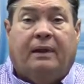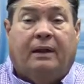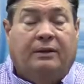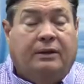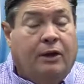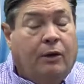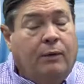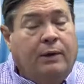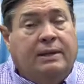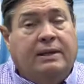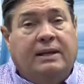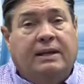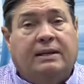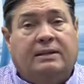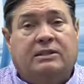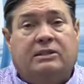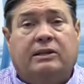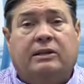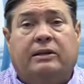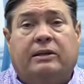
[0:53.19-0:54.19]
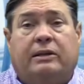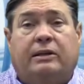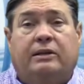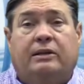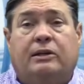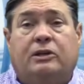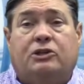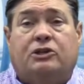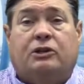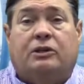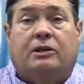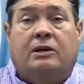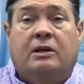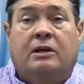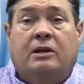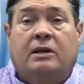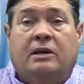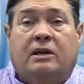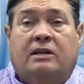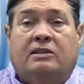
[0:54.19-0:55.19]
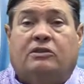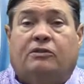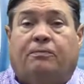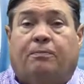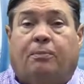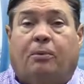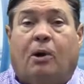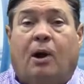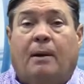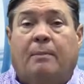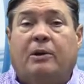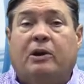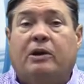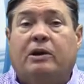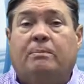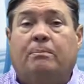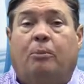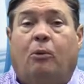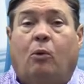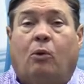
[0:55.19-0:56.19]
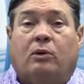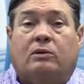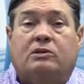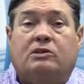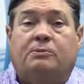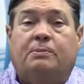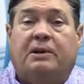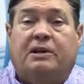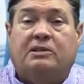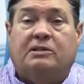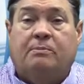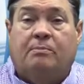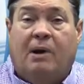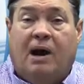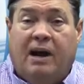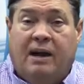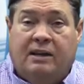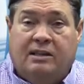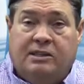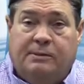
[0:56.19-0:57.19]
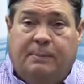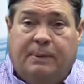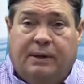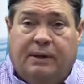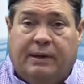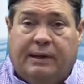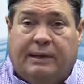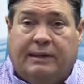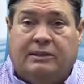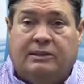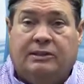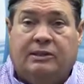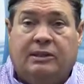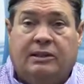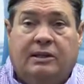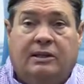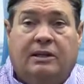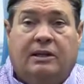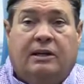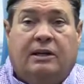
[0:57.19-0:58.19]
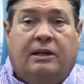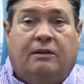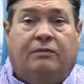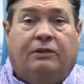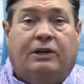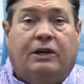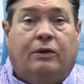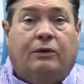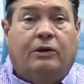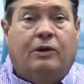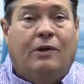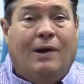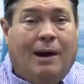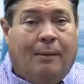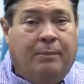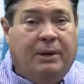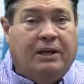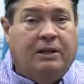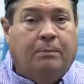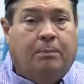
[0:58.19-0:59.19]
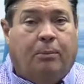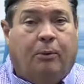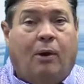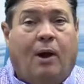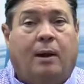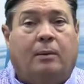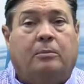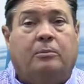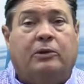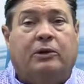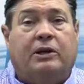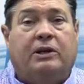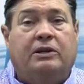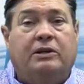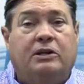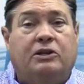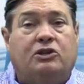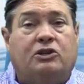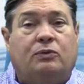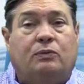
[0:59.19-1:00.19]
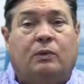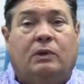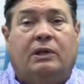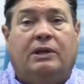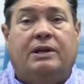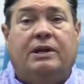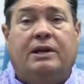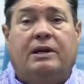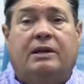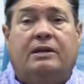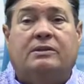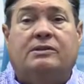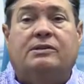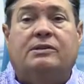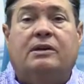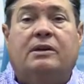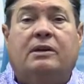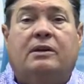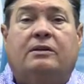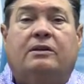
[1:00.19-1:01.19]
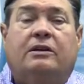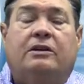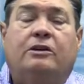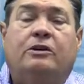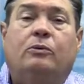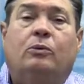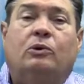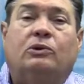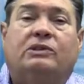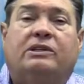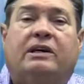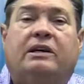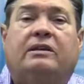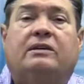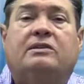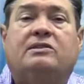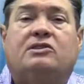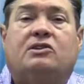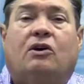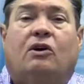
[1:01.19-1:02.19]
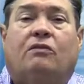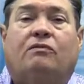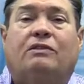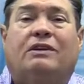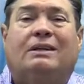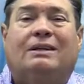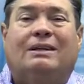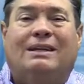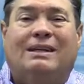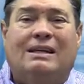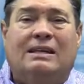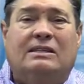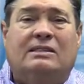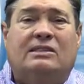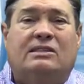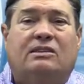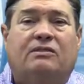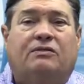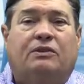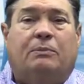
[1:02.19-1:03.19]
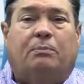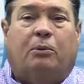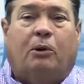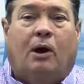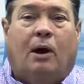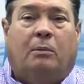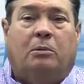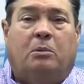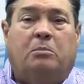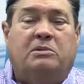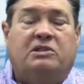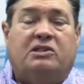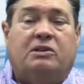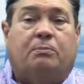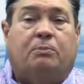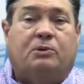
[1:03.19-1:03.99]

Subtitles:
Knowing the extent of condition is of primary importance because in my experience, if you don't know how big the problem or condition really is, then you will tend to solve the least of the problem as it